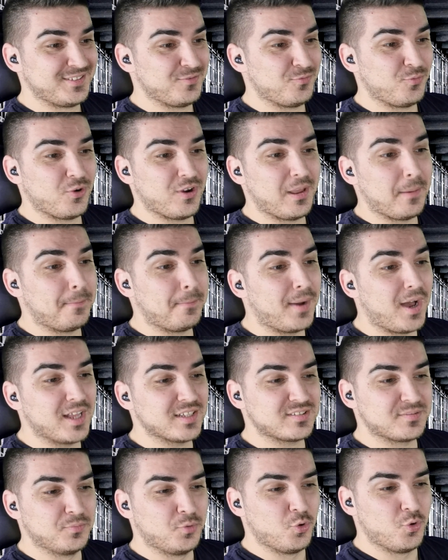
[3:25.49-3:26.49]
What a
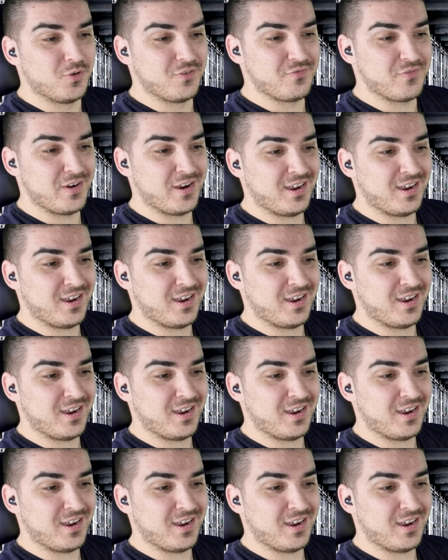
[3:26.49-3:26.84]
boss move.